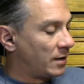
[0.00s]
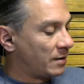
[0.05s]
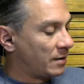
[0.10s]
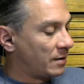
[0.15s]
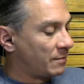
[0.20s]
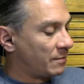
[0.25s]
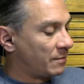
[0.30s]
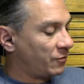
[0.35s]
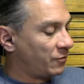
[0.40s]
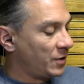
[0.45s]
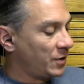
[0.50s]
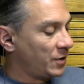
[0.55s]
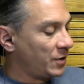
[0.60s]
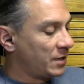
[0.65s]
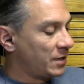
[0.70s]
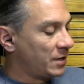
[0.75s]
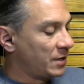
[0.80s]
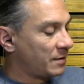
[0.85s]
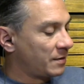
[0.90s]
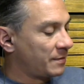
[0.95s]

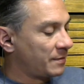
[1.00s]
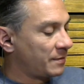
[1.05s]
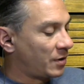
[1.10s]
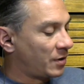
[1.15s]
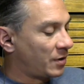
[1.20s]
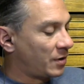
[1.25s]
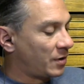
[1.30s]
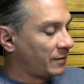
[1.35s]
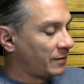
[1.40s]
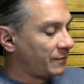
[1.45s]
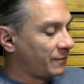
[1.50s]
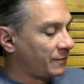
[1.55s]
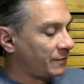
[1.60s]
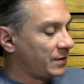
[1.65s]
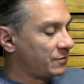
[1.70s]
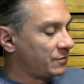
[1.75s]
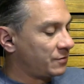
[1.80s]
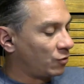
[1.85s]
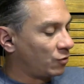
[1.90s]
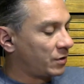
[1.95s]
freedom, all of
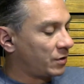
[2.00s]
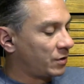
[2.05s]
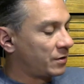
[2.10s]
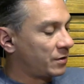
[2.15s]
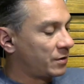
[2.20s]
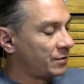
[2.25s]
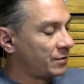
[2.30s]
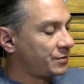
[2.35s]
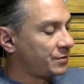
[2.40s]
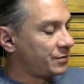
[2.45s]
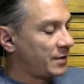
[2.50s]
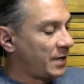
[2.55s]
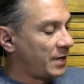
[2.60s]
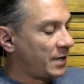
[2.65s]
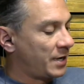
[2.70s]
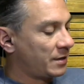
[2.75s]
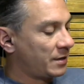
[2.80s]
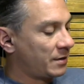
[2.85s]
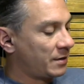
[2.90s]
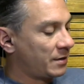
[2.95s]
these words
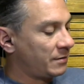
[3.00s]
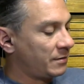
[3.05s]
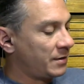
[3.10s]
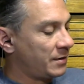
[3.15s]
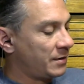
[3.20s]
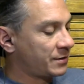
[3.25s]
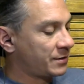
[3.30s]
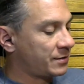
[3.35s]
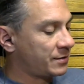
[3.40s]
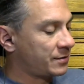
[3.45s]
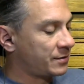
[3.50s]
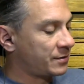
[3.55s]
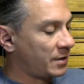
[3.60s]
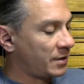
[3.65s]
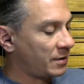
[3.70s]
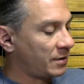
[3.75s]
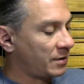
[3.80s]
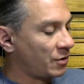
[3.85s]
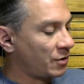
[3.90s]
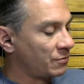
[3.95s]
that
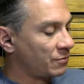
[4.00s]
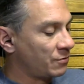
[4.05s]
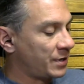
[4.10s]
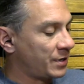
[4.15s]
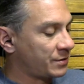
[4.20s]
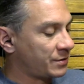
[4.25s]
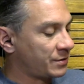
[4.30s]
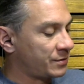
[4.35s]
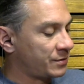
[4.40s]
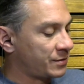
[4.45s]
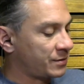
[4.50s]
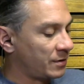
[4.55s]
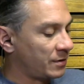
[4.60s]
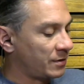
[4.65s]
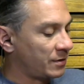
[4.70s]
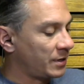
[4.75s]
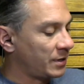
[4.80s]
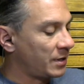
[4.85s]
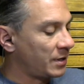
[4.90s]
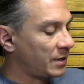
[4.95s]
don't
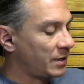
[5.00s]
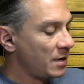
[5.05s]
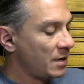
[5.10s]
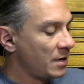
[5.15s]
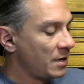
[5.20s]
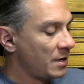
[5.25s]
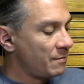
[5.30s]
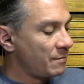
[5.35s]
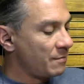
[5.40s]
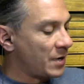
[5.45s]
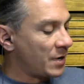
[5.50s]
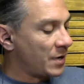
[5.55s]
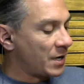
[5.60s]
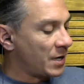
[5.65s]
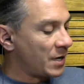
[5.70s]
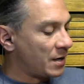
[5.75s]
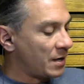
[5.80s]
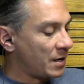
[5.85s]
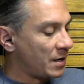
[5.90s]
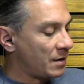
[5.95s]
necessarily
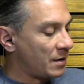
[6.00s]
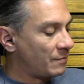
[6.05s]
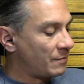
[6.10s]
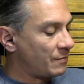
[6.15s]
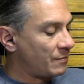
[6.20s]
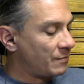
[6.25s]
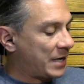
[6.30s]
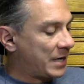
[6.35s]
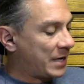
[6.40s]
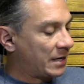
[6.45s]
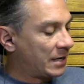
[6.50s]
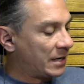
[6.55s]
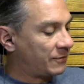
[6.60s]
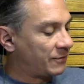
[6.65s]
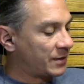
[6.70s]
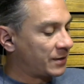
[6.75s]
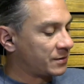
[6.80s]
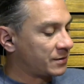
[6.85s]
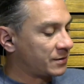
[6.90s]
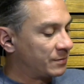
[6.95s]

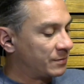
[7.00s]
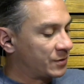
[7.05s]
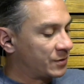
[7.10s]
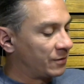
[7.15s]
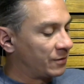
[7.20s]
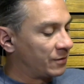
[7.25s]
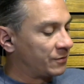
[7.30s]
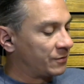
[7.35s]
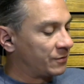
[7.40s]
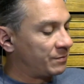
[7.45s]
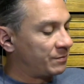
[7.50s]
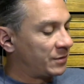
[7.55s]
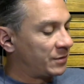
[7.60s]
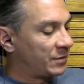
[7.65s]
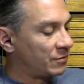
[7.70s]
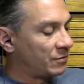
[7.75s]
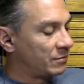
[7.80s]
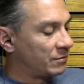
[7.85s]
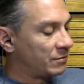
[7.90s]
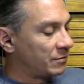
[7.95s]
manifest themselves in
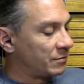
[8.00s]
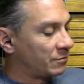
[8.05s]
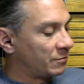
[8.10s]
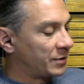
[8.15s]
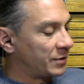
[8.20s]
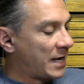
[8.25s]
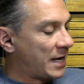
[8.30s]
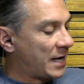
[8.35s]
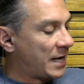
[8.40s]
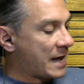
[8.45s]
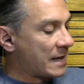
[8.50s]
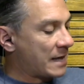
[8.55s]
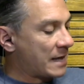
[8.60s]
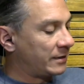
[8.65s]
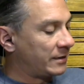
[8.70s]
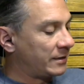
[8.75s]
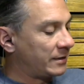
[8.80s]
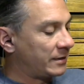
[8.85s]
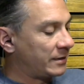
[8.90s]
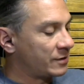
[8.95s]
material
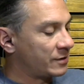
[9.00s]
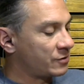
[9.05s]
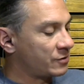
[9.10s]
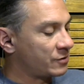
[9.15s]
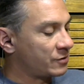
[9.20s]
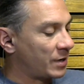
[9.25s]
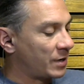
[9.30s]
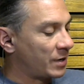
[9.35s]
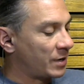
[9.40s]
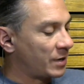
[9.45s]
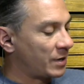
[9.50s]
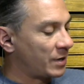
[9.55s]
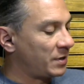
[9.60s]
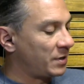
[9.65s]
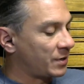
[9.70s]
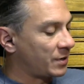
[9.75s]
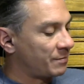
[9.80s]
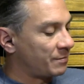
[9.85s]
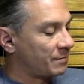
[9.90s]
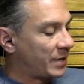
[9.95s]
reality. That's why people
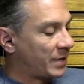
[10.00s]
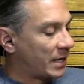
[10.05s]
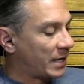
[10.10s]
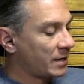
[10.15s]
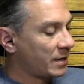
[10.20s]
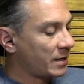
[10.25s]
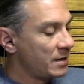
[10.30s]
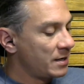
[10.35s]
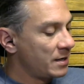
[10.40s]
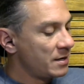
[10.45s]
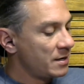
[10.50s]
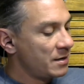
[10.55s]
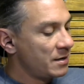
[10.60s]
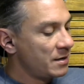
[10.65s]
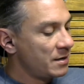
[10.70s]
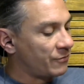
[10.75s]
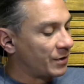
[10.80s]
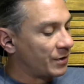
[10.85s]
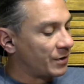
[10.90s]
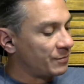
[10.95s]
come back
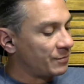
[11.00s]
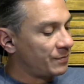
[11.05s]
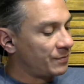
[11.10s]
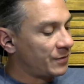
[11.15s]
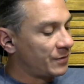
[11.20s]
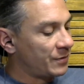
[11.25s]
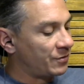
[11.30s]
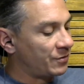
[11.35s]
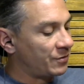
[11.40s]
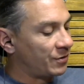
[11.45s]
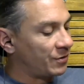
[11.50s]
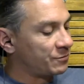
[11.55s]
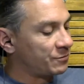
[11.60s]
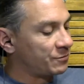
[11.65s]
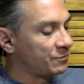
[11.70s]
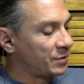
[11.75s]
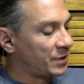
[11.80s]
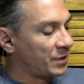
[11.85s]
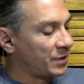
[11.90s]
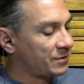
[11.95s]
from those
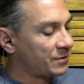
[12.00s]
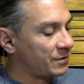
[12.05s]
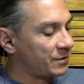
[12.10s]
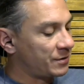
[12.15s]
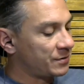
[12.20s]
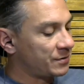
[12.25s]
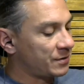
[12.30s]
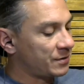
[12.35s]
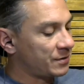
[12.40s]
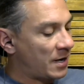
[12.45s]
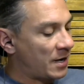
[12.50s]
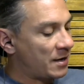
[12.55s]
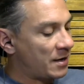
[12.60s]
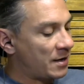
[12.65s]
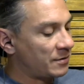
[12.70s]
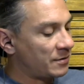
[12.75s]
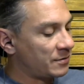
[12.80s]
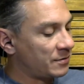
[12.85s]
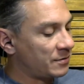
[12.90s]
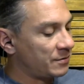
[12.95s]
places
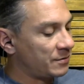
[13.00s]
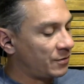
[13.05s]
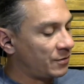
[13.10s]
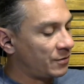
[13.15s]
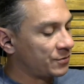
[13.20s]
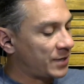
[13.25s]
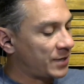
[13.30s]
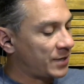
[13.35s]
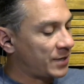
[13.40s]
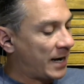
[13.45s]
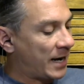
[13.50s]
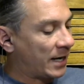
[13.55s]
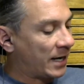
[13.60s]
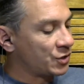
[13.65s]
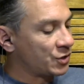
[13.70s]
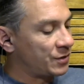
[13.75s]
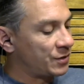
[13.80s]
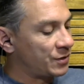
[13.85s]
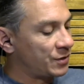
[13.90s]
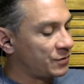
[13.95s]
and those
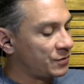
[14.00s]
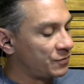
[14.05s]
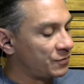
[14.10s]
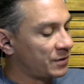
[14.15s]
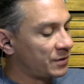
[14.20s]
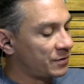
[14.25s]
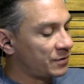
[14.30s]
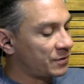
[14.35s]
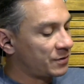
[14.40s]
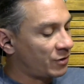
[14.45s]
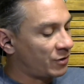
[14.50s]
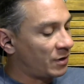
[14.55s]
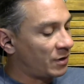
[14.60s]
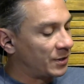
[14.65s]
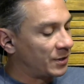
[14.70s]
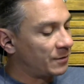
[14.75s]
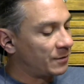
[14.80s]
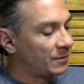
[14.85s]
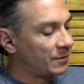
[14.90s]
actions with trauma.